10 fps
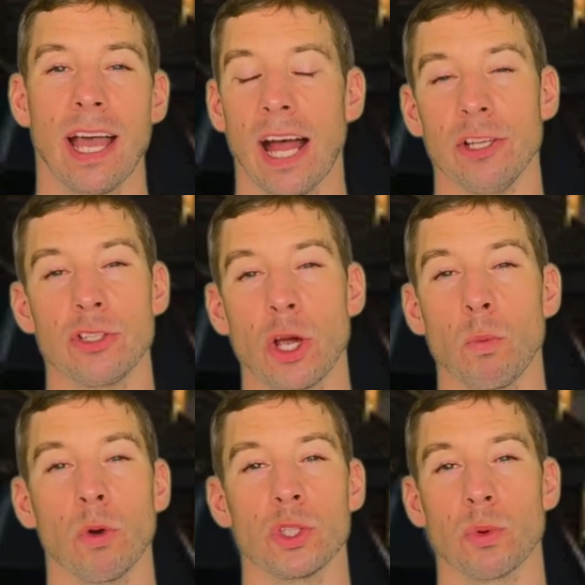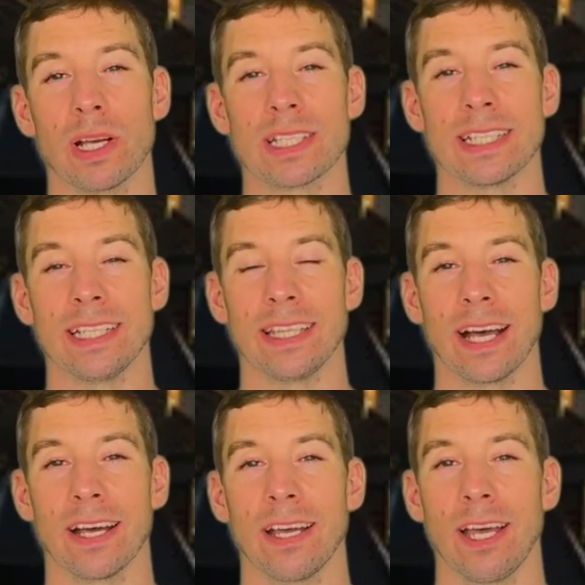and you don't want to exceed
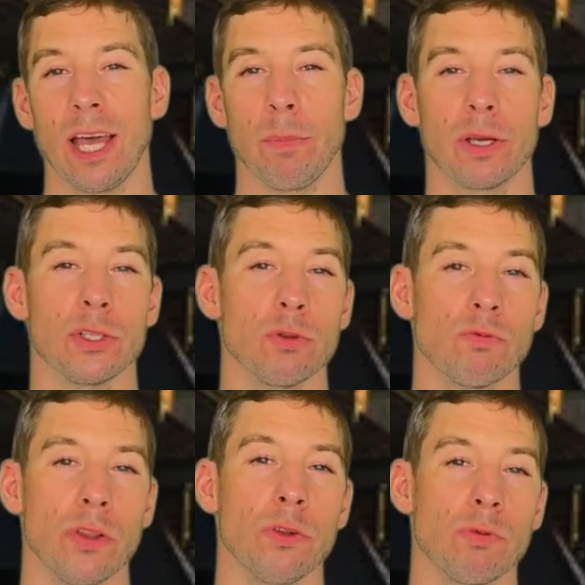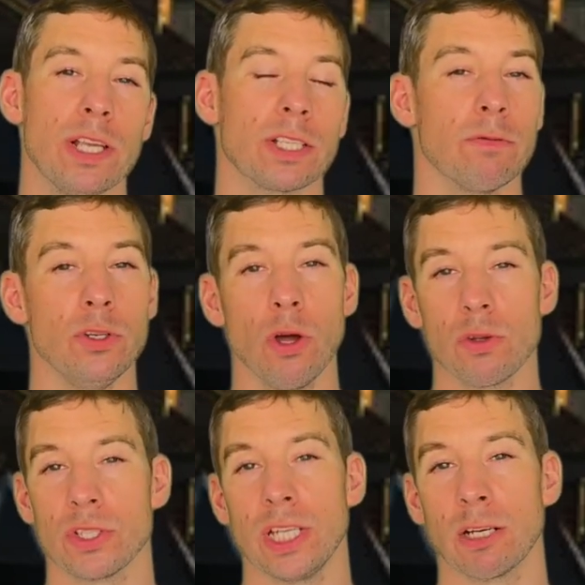that, because you run the risk of not
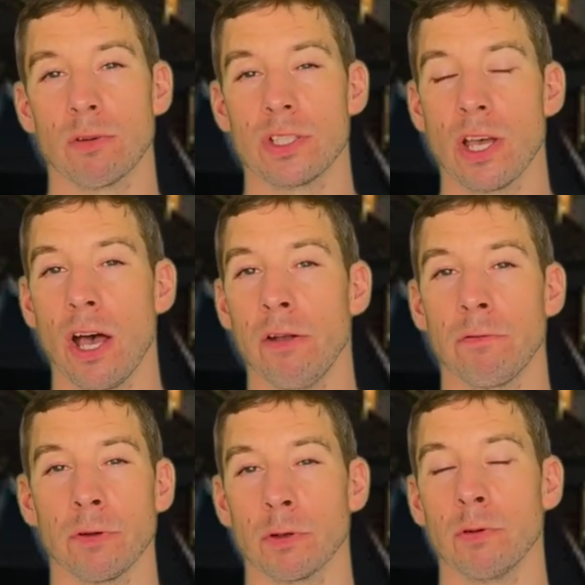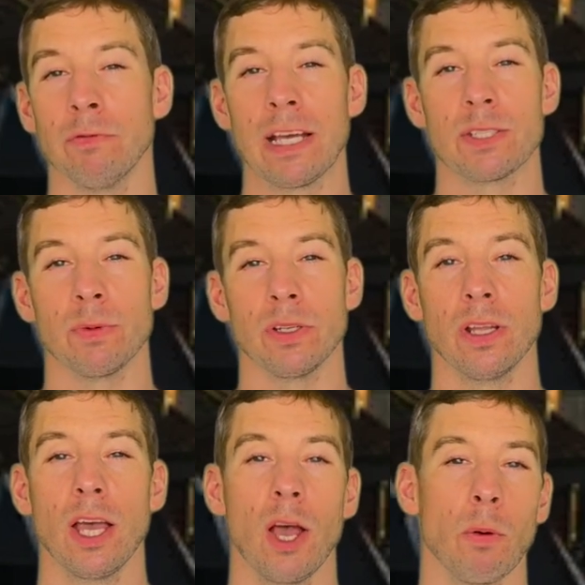seeing a return from your investment
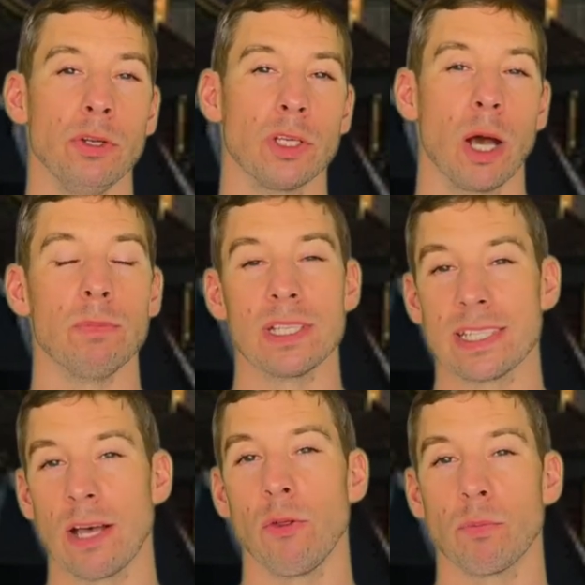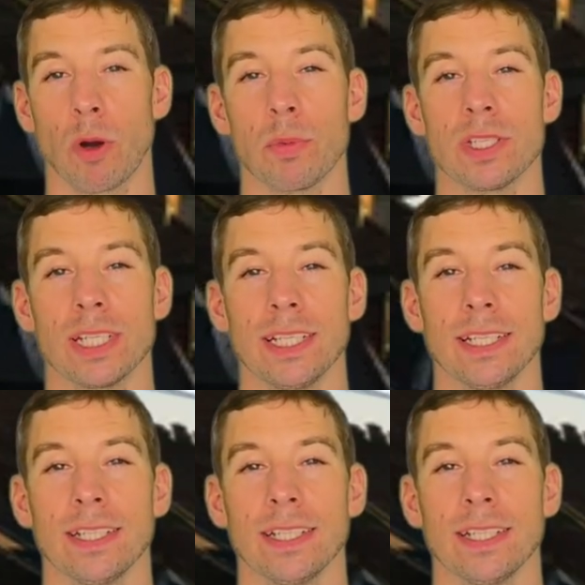when you come to sell the property.